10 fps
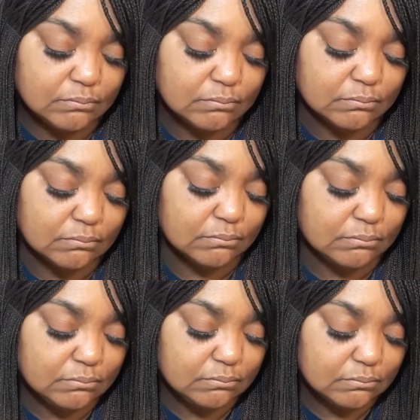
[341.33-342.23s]
Hmm.
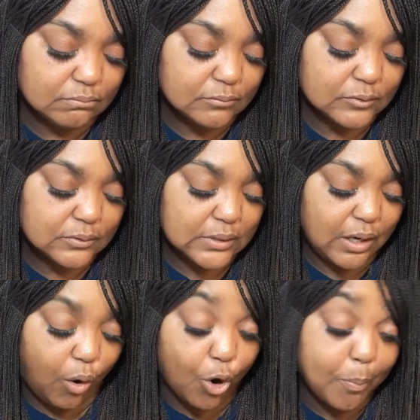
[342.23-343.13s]

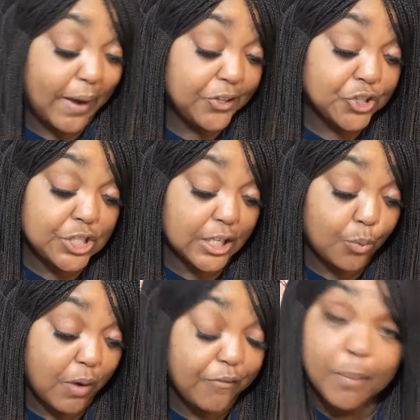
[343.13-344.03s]
Or you might get
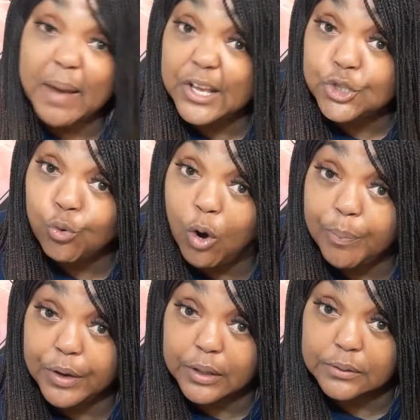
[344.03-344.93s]
sudden wealth from May
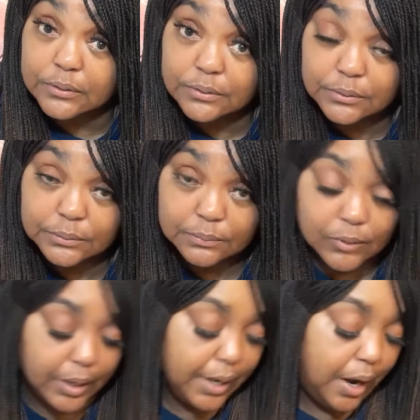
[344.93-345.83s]
Scorpio.
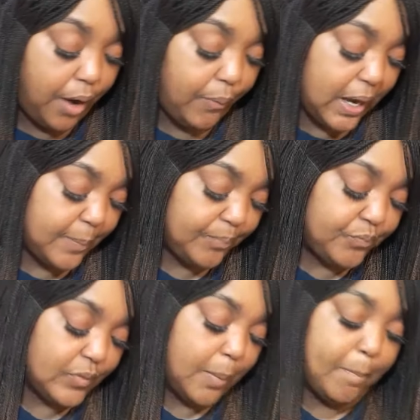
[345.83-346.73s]
All right.
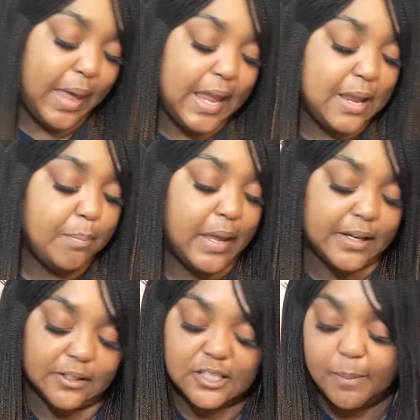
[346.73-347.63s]
Main
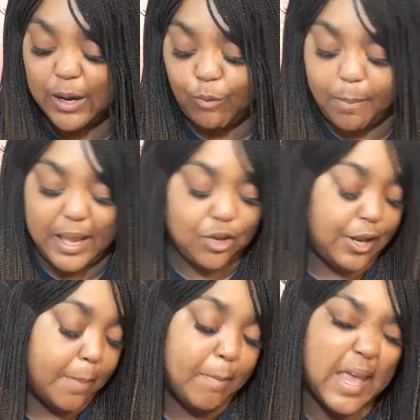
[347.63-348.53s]
male. Somebody want to make you
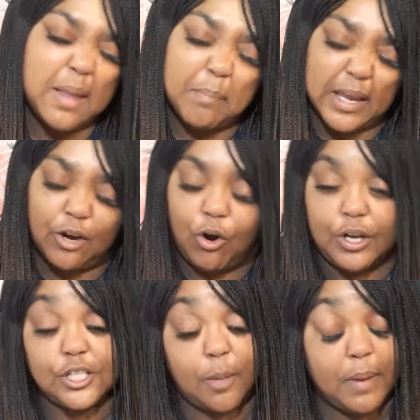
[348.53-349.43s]
that main male or
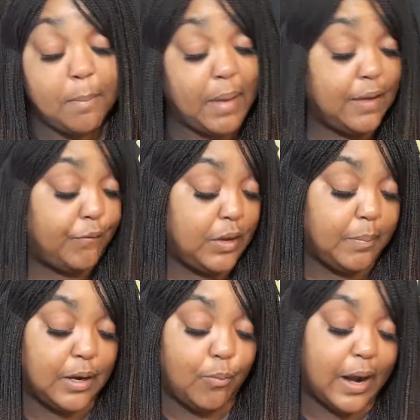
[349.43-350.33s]
this could be a main
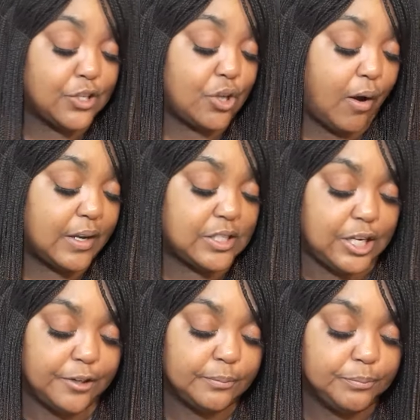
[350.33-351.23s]
female. Why this card is
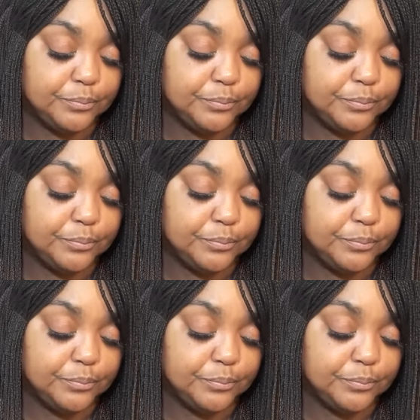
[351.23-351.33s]
here?